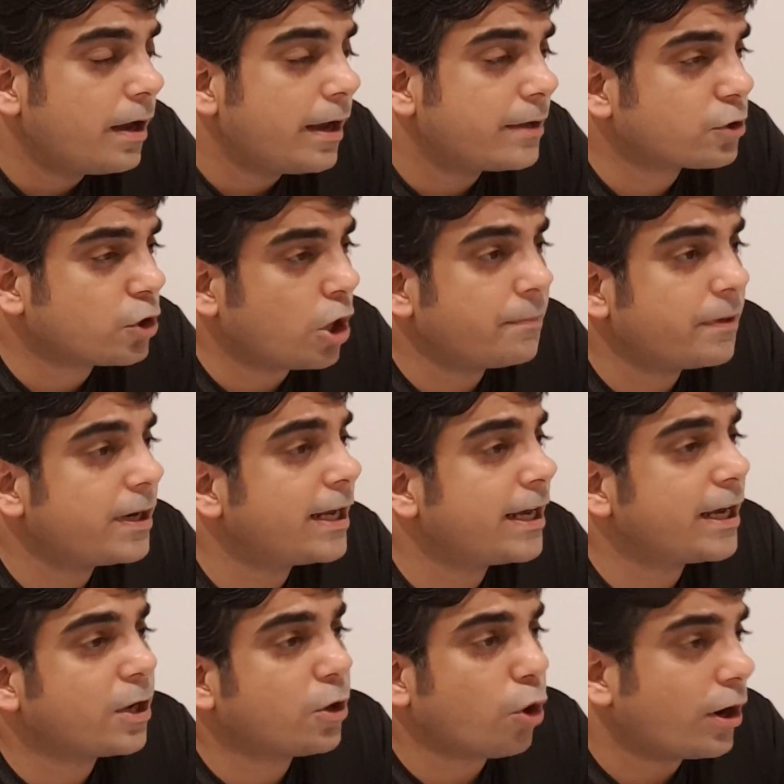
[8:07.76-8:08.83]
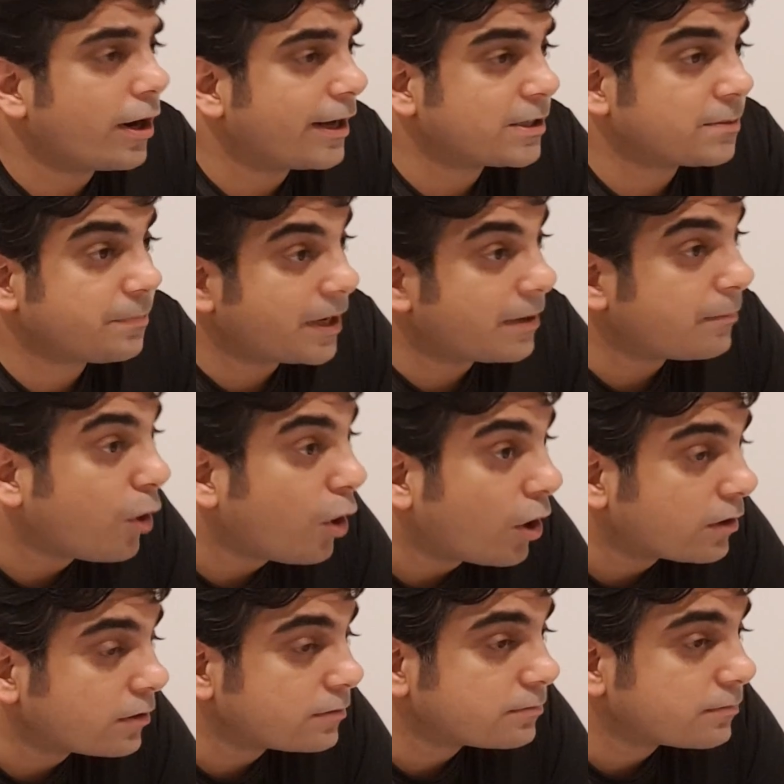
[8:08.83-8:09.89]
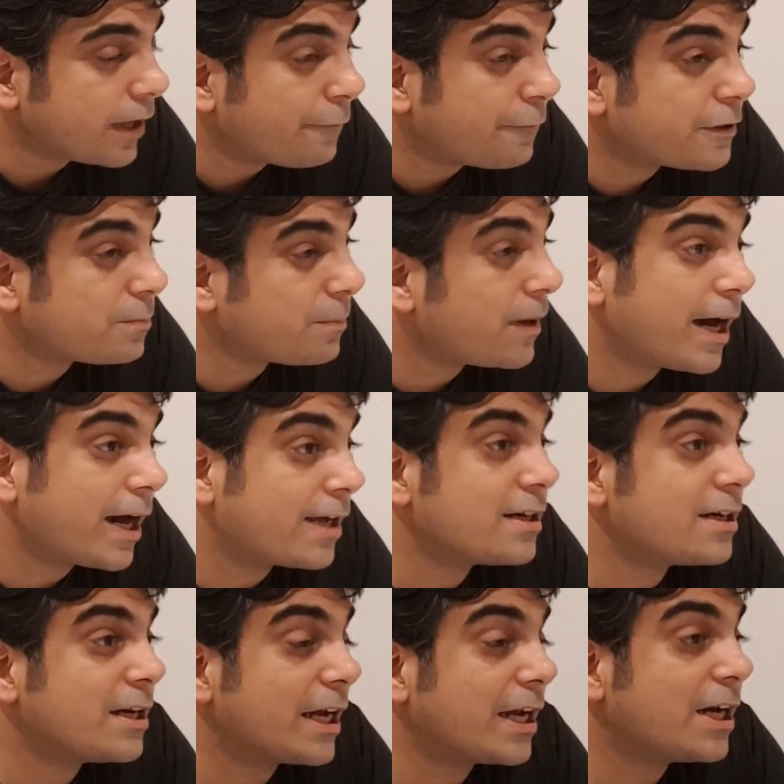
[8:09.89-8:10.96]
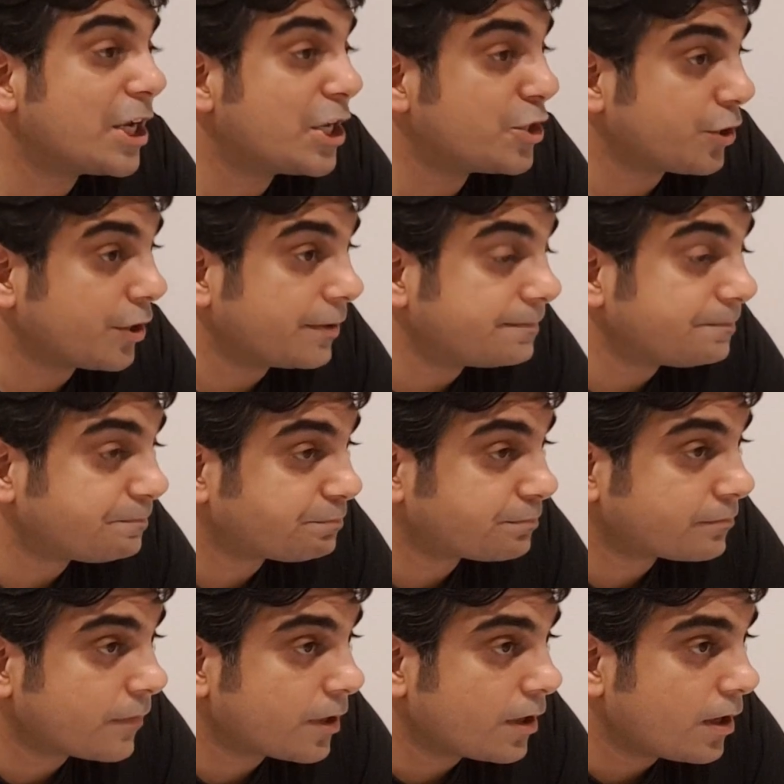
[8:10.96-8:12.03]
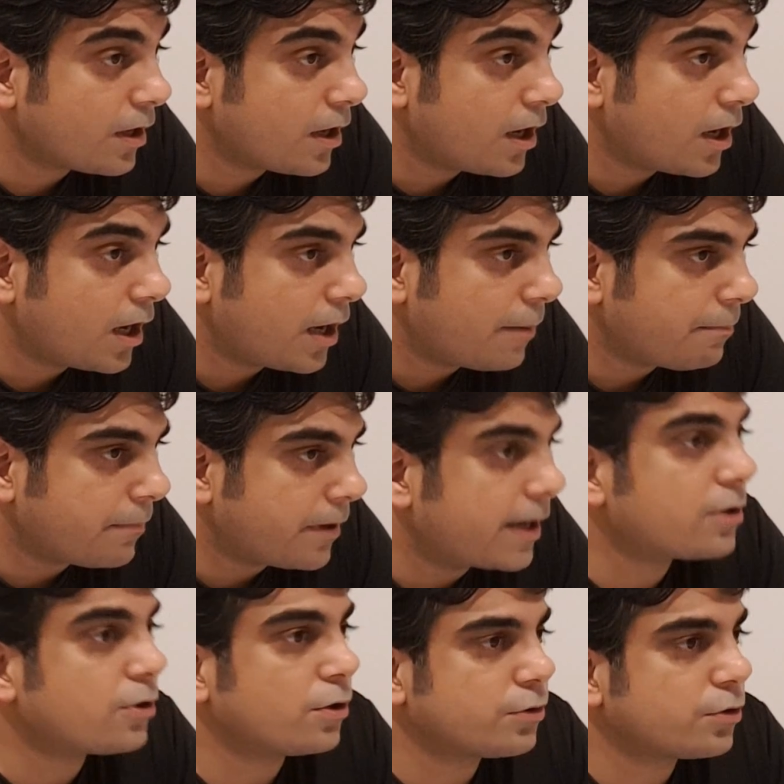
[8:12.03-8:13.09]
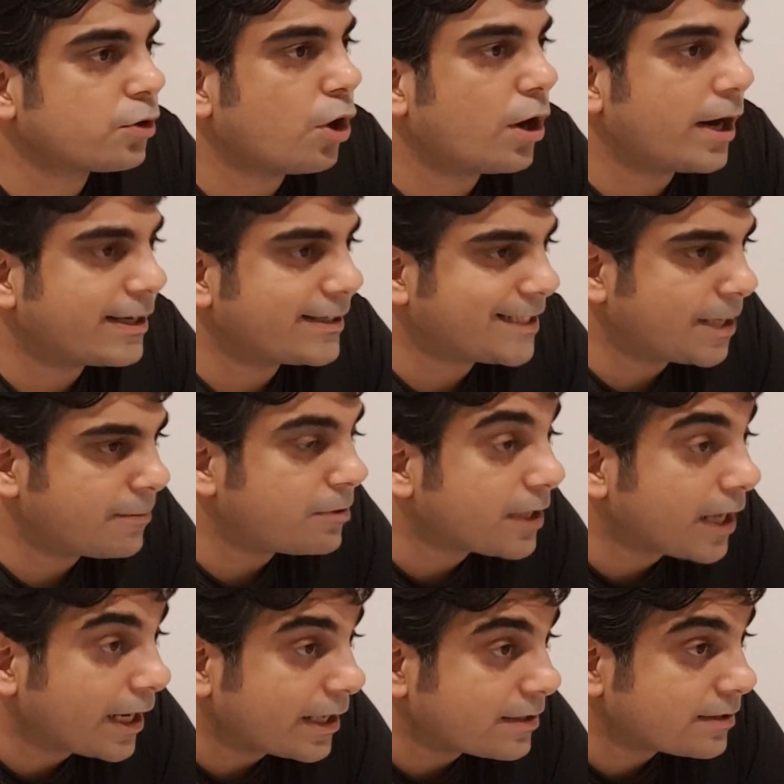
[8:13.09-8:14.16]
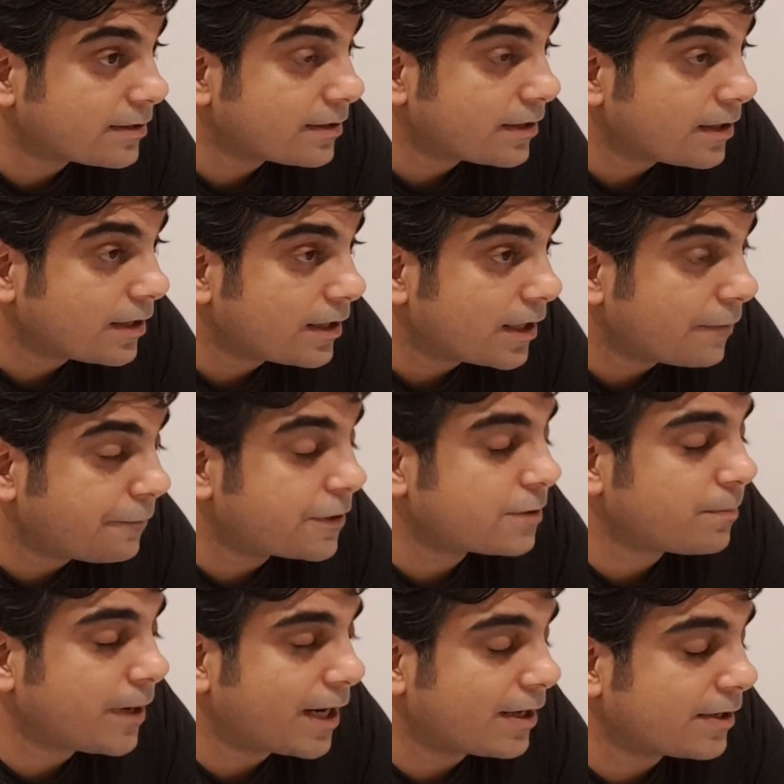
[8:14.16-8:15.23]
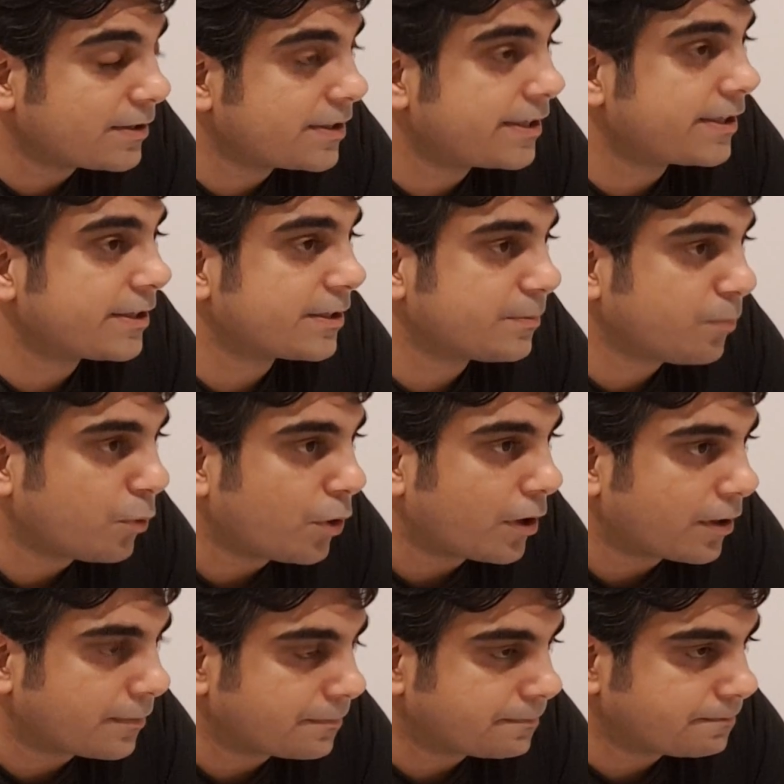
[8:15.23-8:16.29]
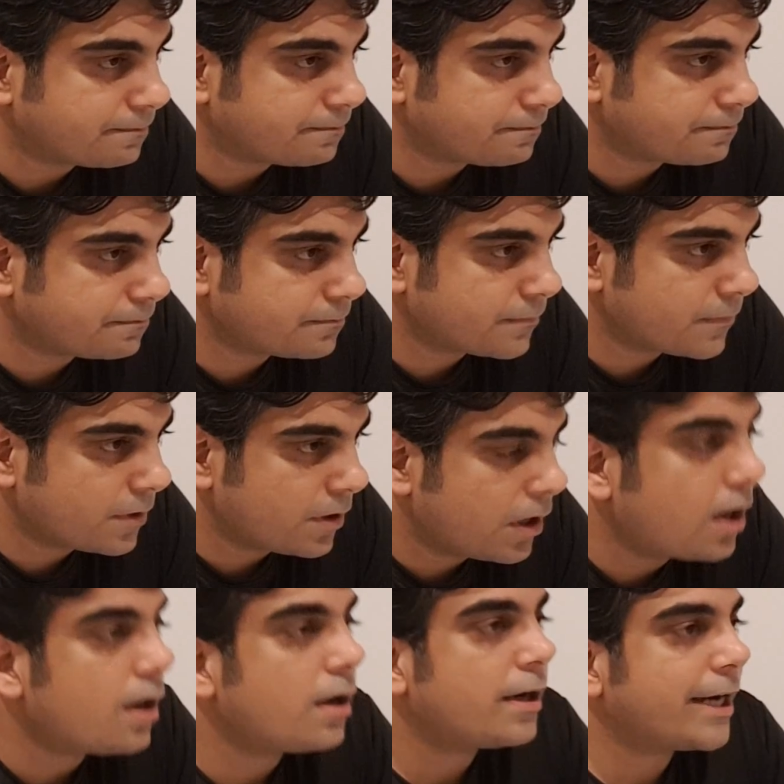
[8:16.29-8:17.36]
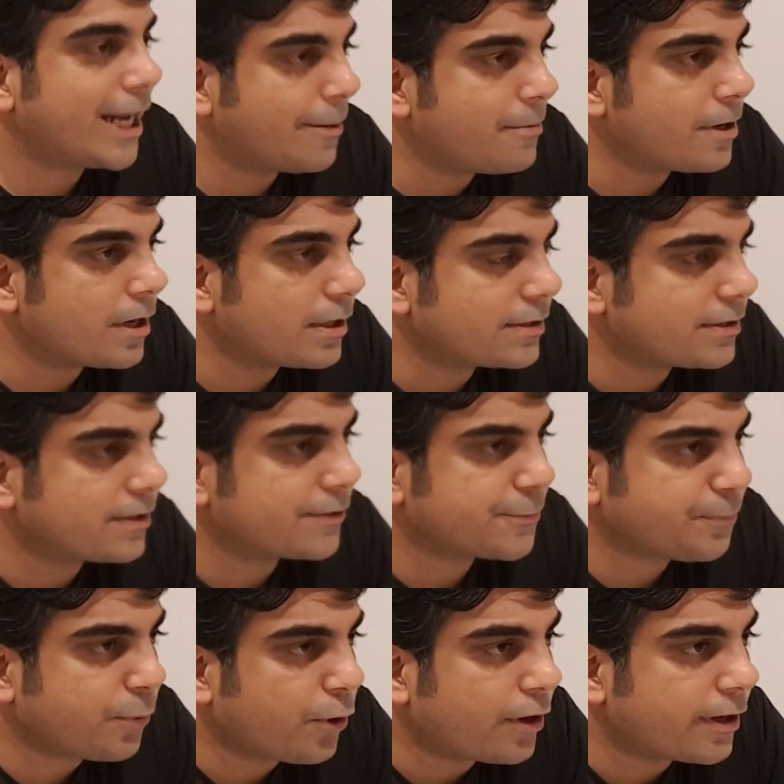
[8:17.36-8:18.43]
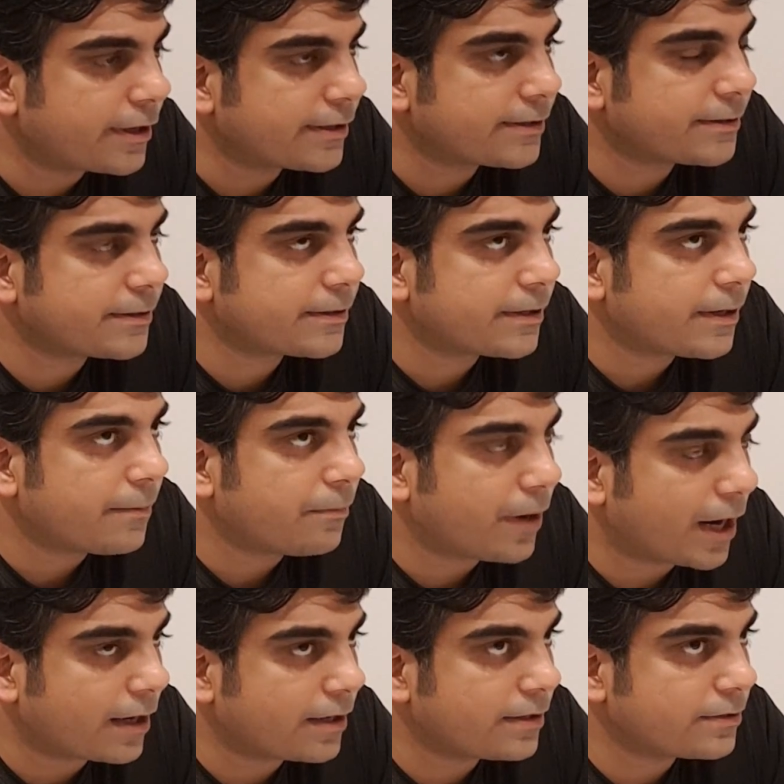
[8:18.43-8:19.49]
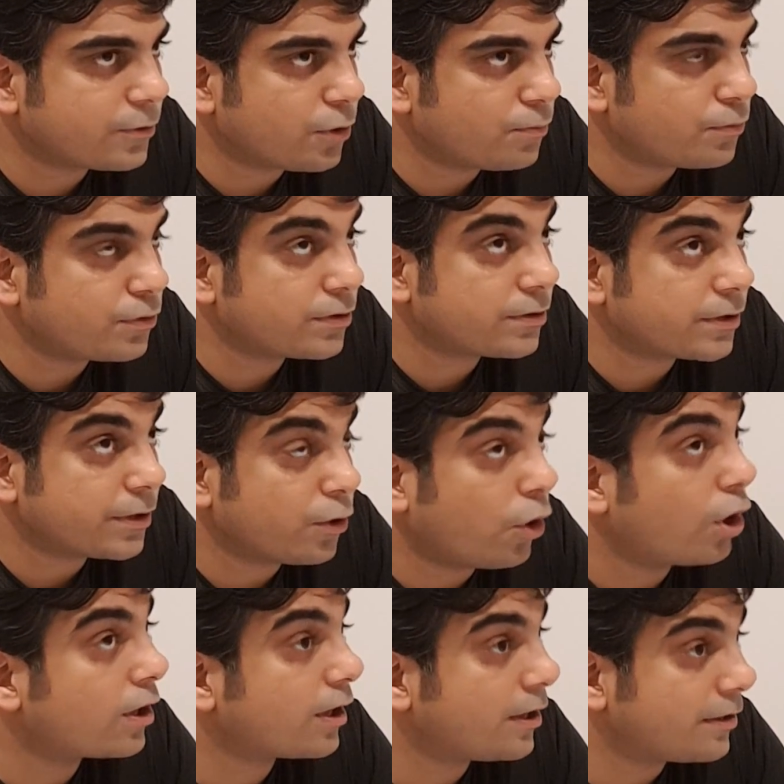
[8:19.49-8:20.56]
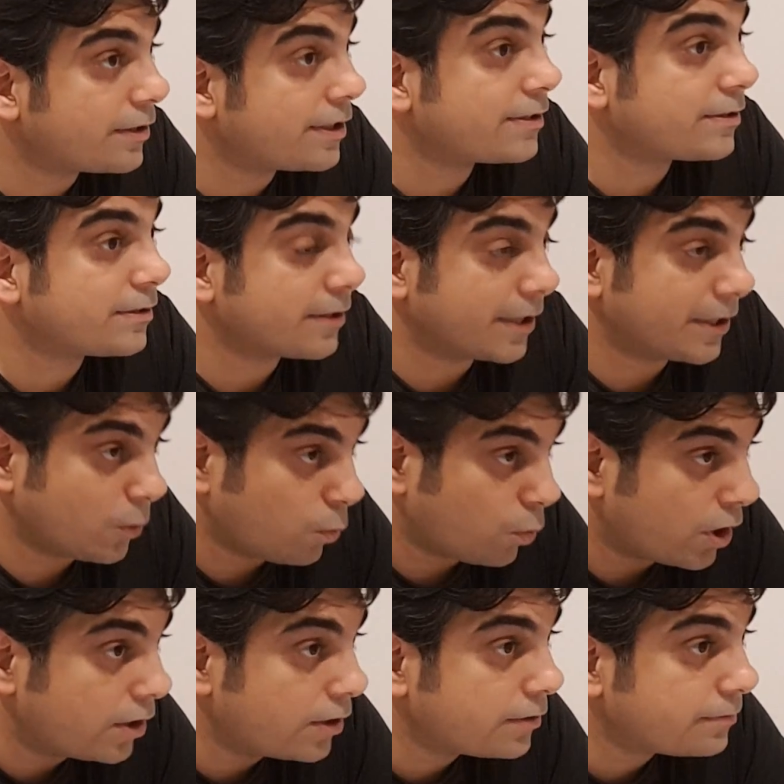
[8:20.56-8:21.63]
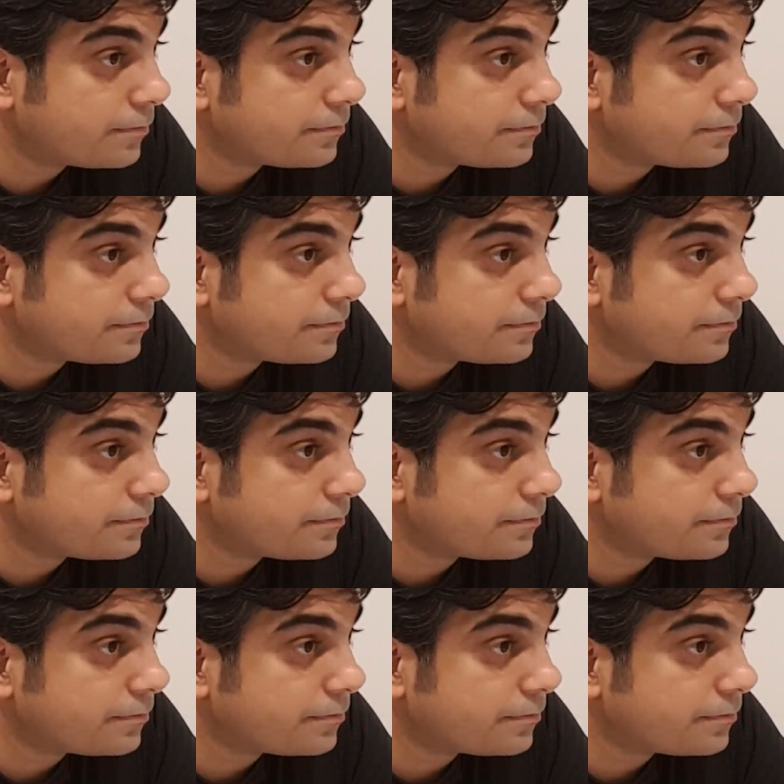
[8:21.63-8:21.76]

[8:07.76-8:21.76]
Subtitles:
It's commonly called as ping pong if it's played in leisure, but it's also called as table tennis if it's played as a serious sport. Table tennis as a sport is practiced almost in all countries in the world,